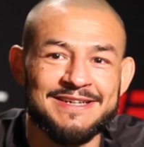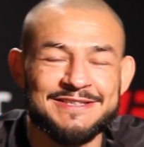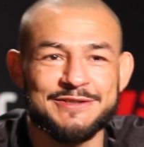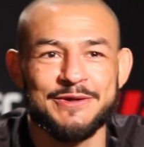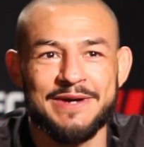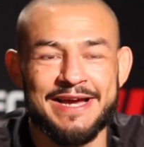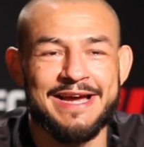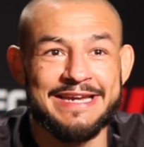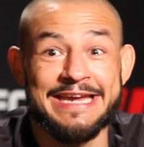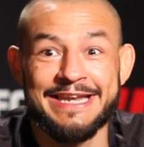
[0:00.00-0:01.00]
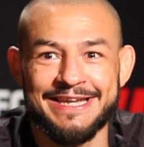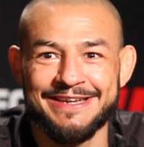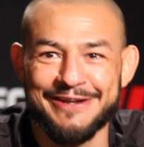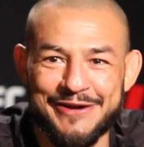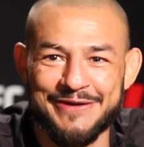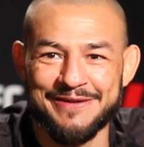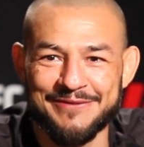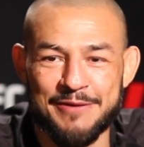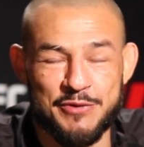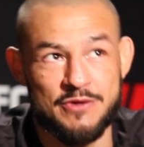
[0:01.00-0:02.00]
So I, I get it, you know,
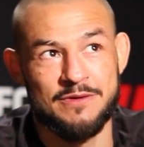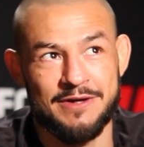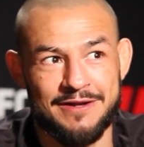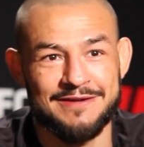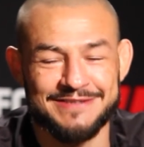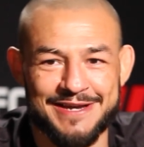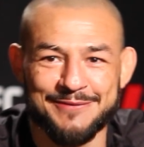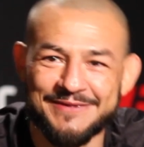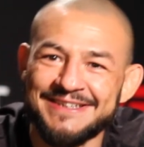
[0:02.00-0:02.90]
I've, I've been doing it a long time.